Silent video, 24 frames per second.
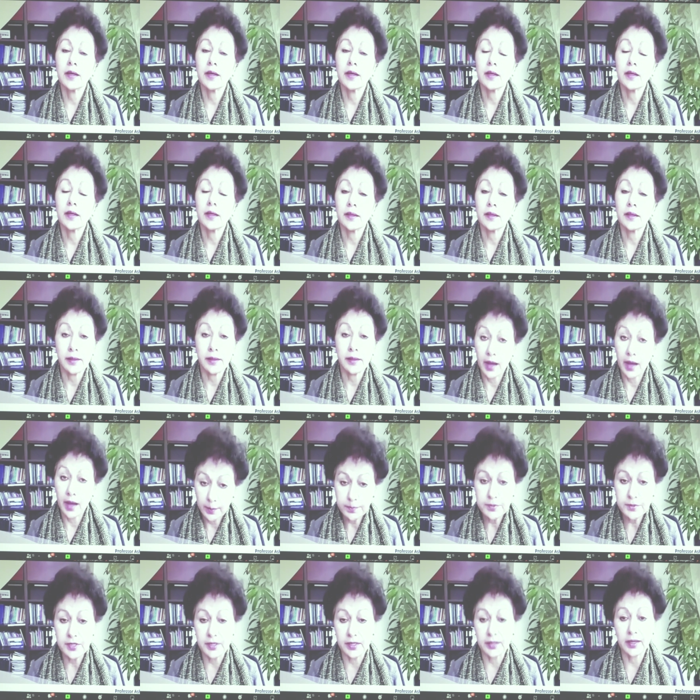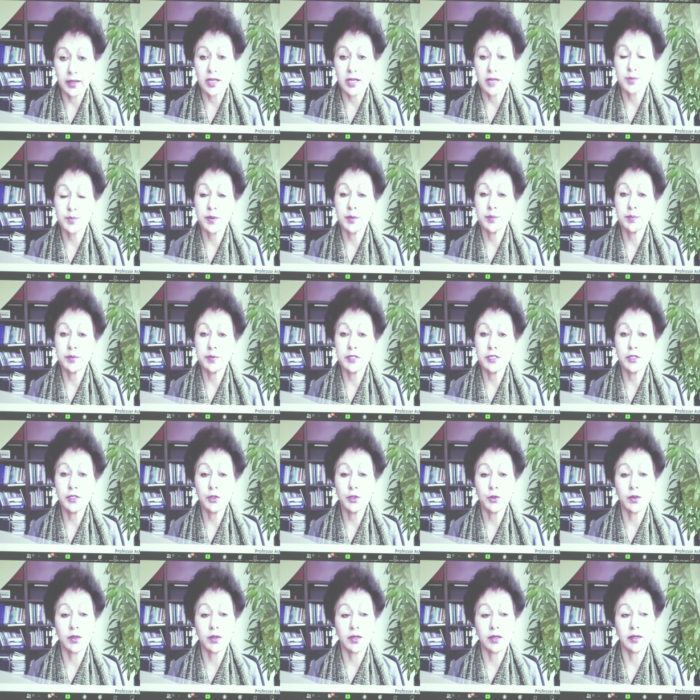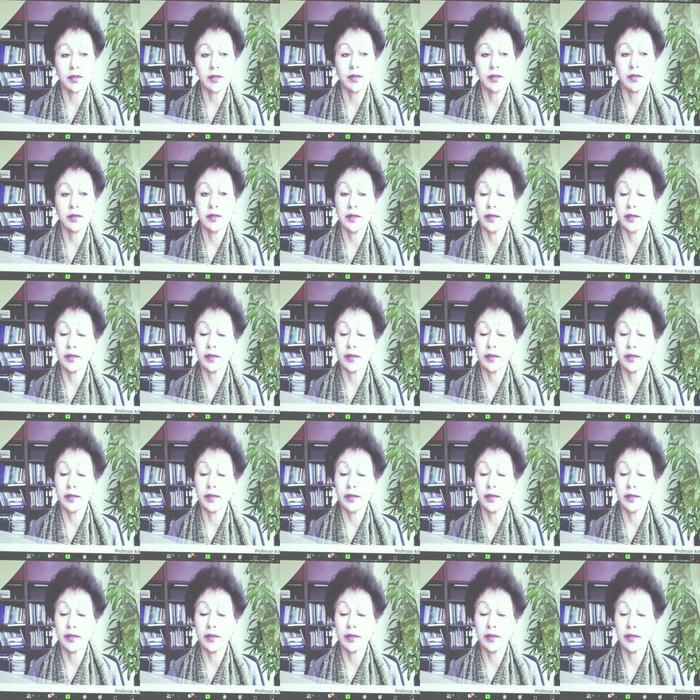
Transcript: The uptake has been particularly